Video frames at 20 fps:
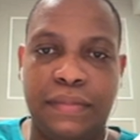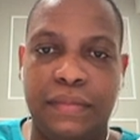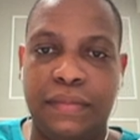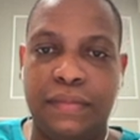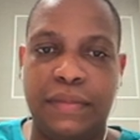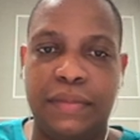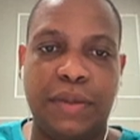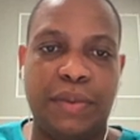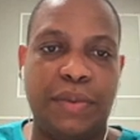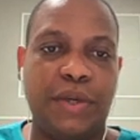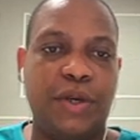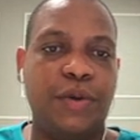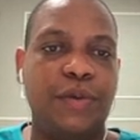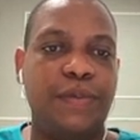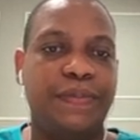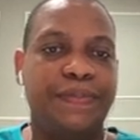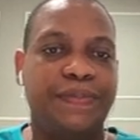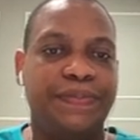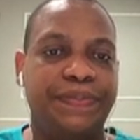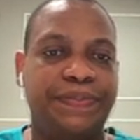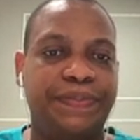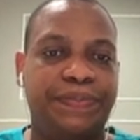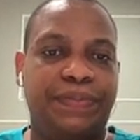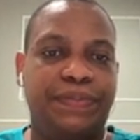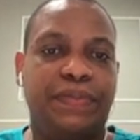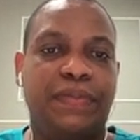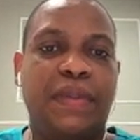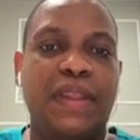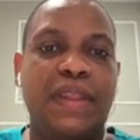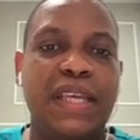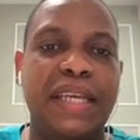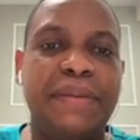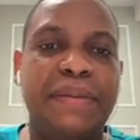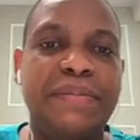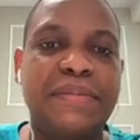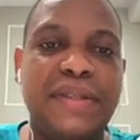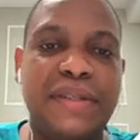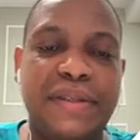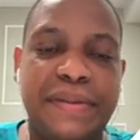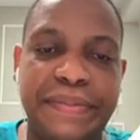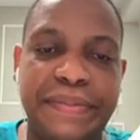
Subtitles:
There we go. Themes.